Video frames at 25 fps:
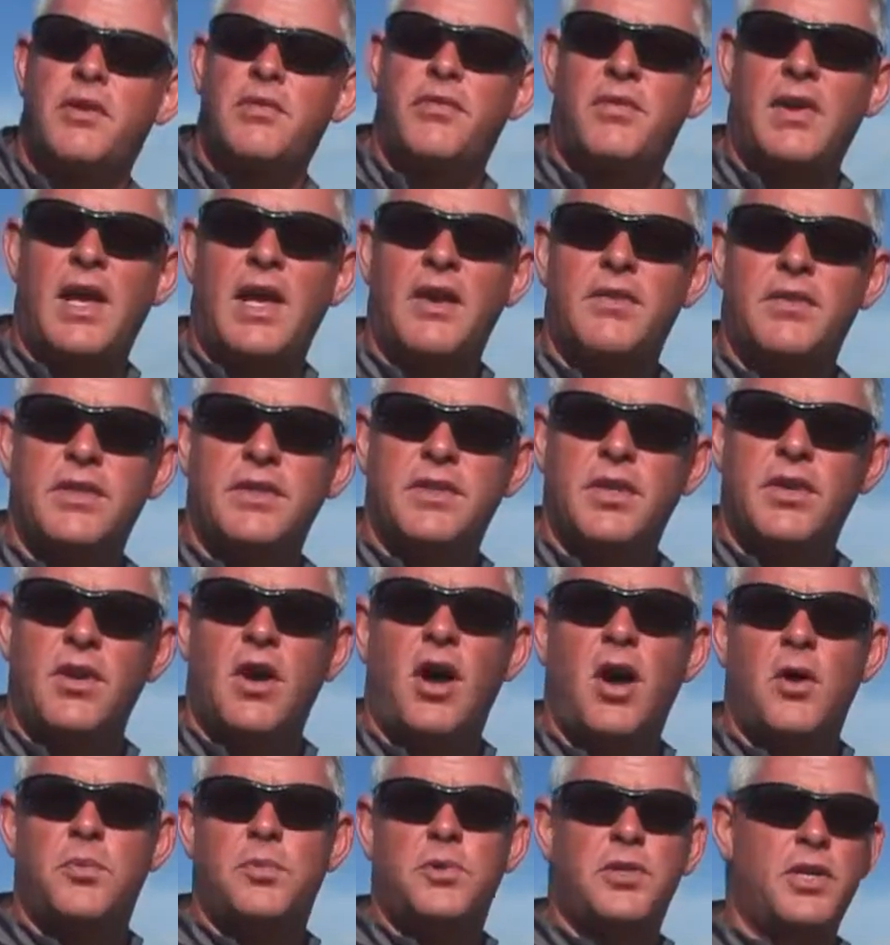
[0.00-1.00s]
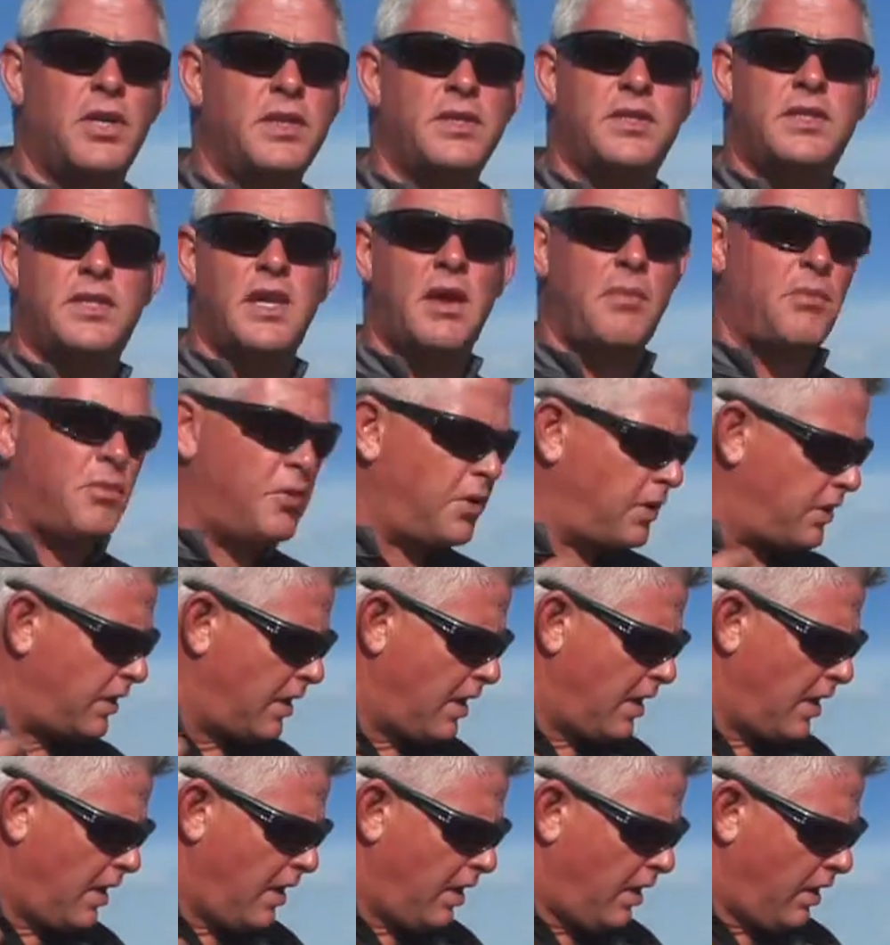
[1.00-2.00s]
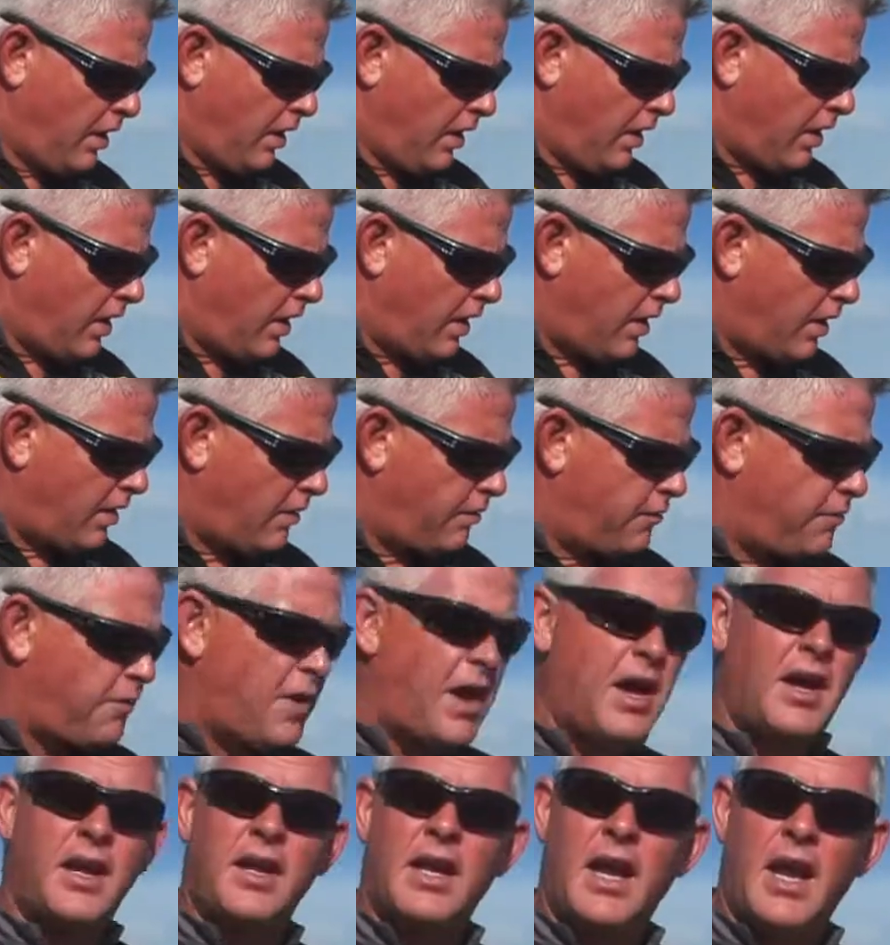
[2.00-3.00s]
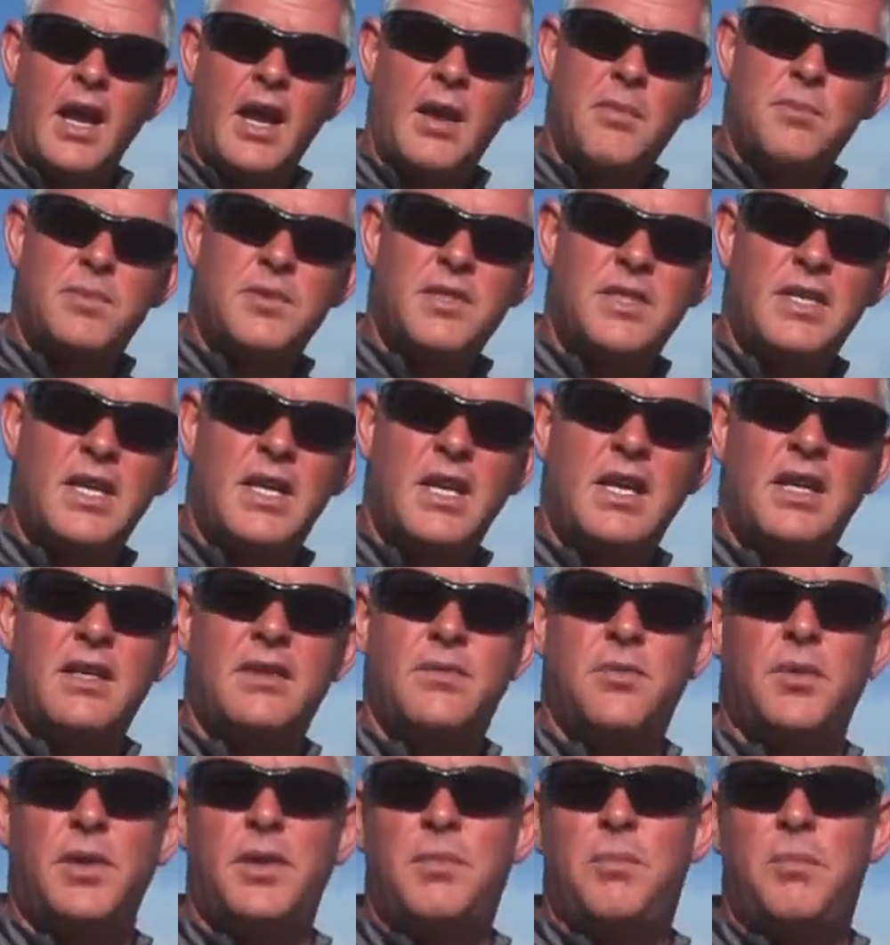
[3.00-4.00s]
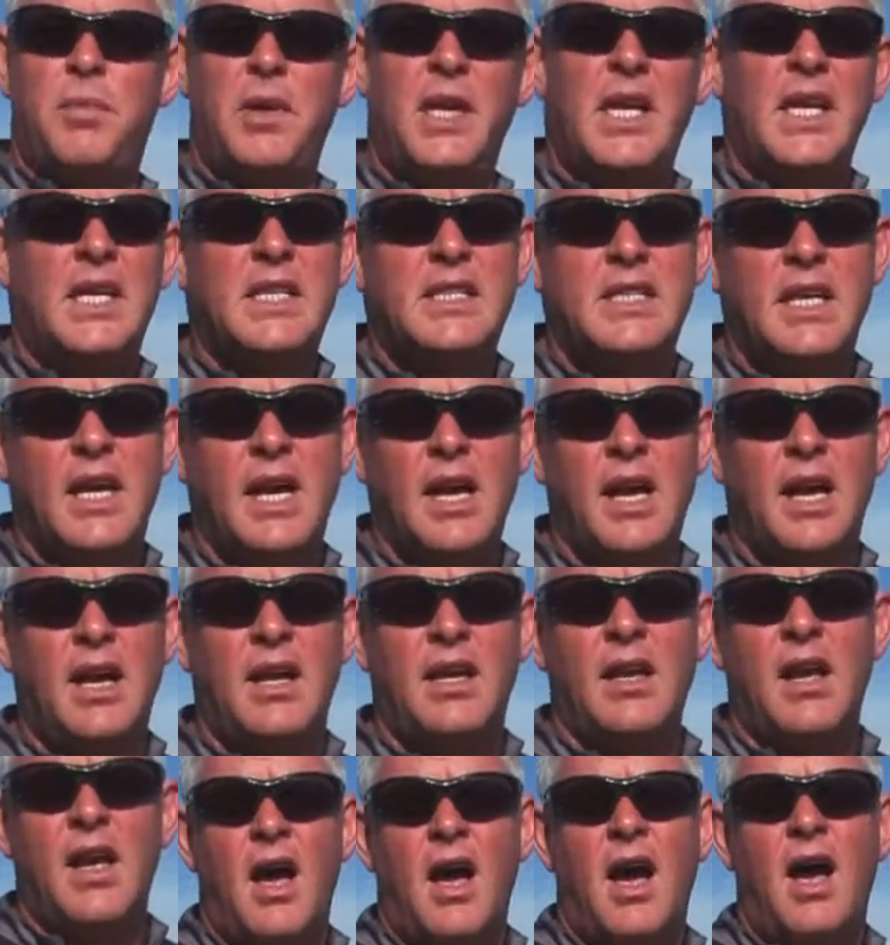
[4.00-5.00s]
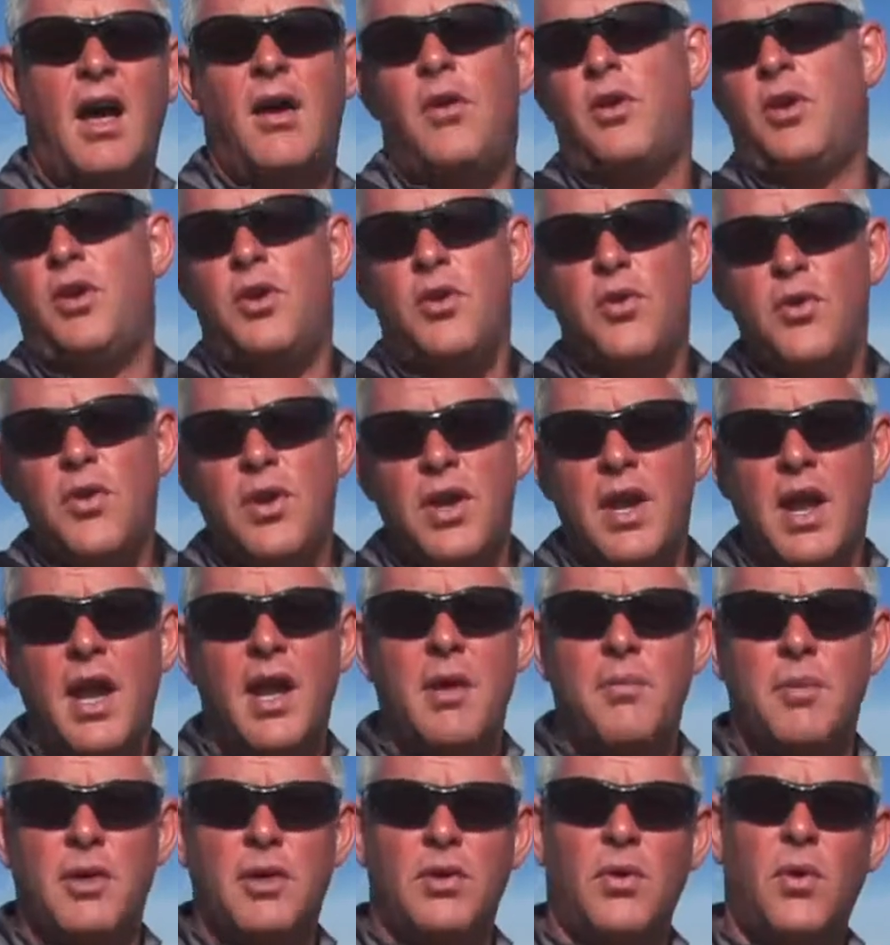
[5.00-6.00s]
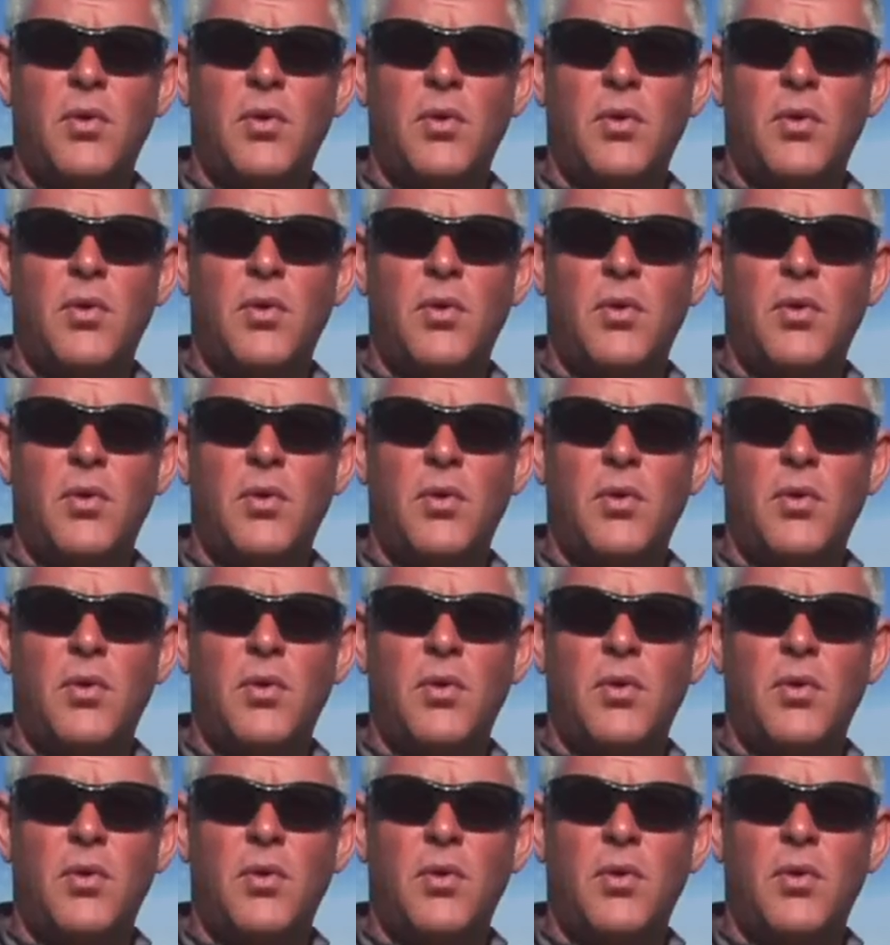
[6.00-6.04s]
flavors and options, some with fine hemp seed, with betaine, oh, you name it.